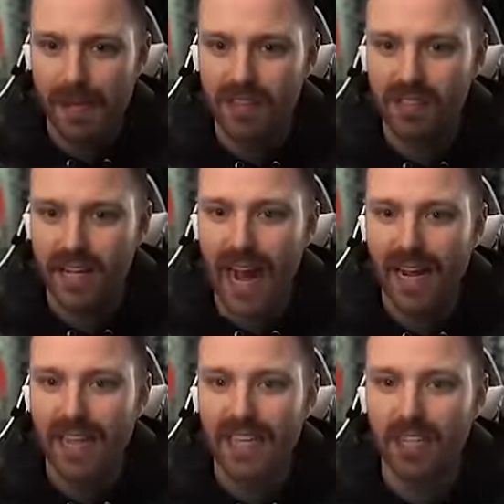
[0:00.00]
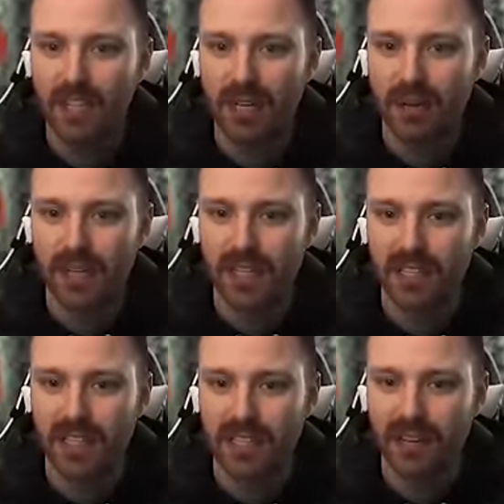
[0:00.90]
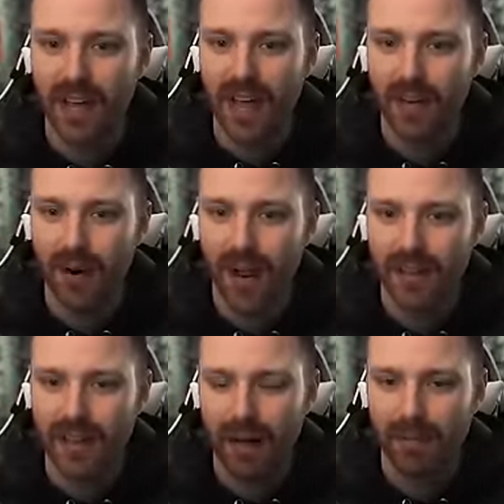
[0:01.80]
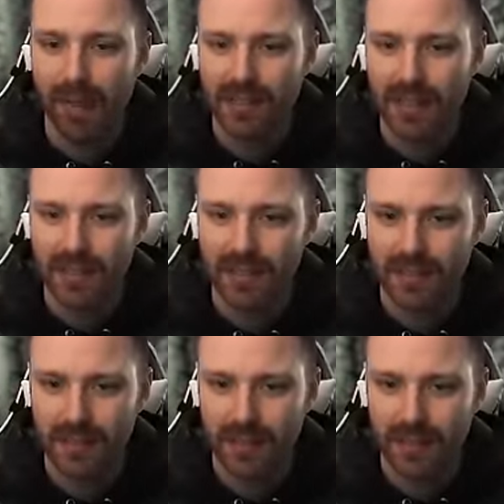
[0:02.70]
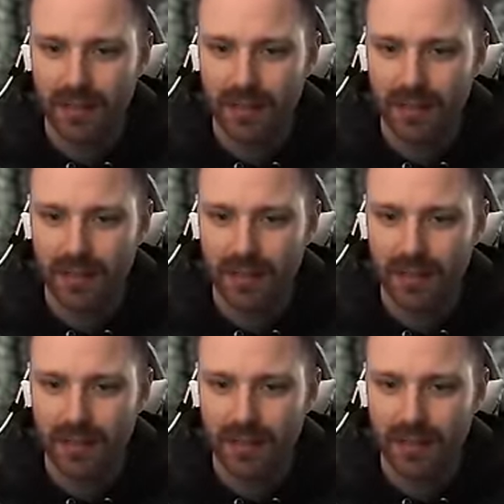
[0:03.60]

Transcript: Maybe he's attacking indiscriminately because he doesn't have a head, right? That would make sense.